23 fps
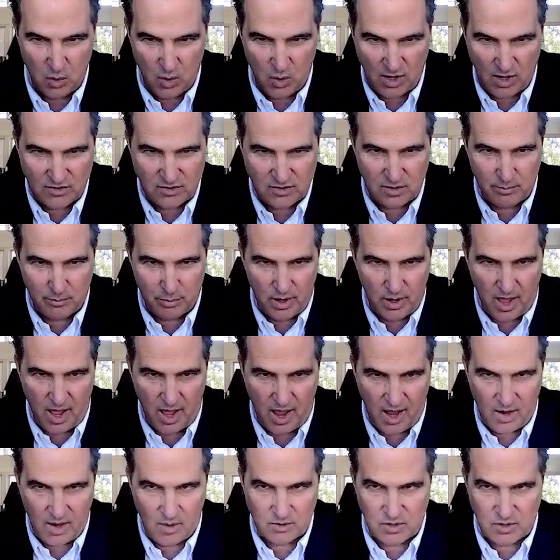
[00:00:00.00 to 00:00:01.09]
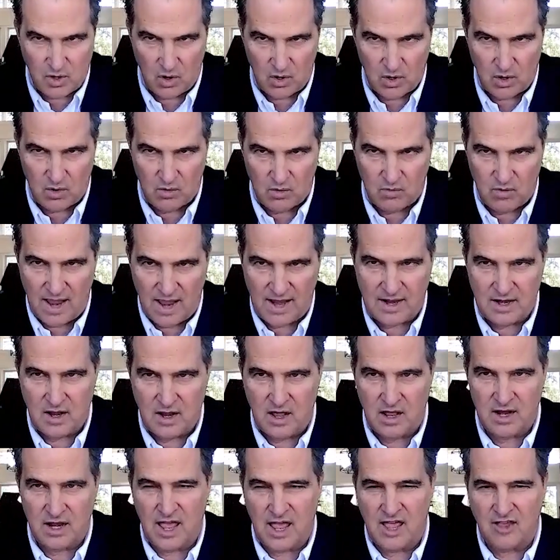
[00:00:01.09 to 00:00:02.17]
you actually block what's called
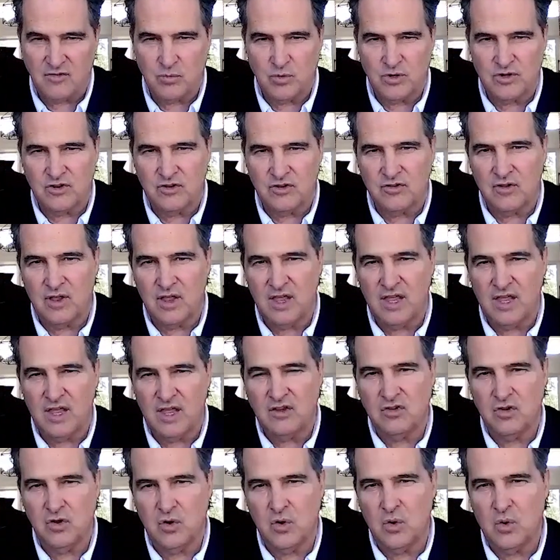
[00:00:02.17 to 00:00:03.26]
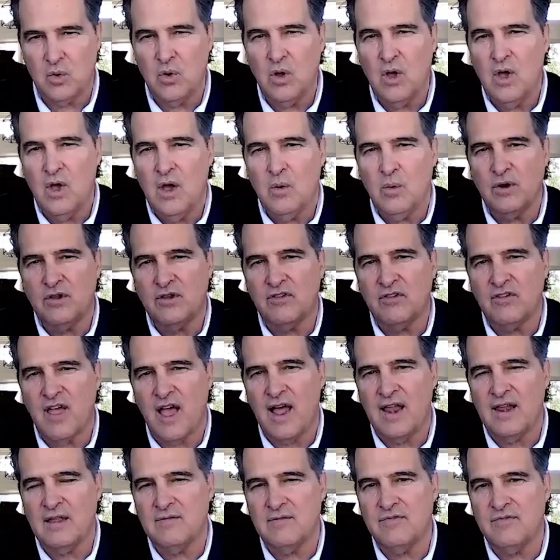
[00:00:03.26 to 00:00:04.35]
arachidonic acid, which is E2, which is
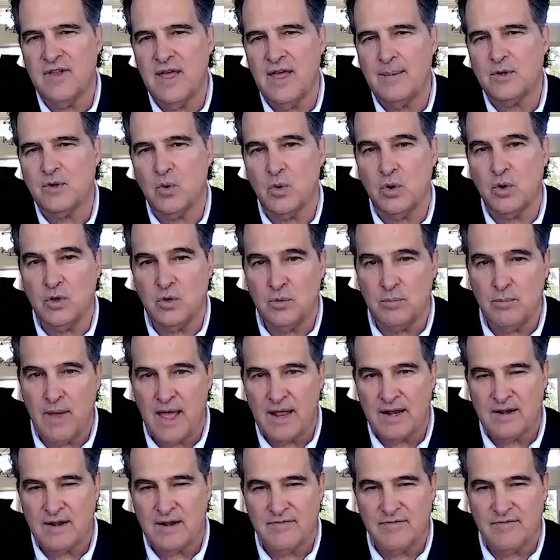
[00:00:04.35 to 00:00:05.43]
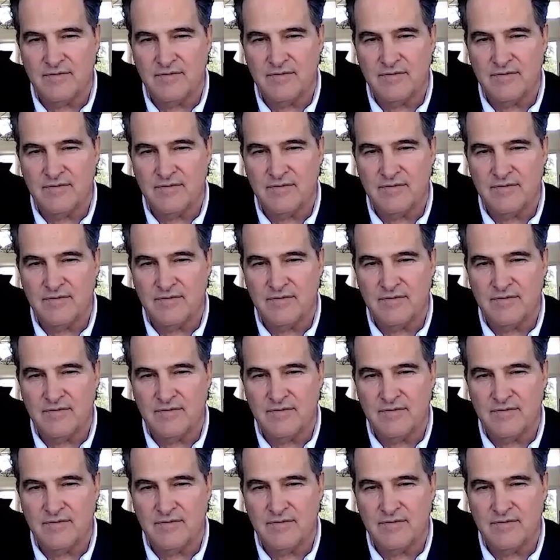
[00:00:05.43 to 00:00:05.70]
highly inflammatory, and you magnify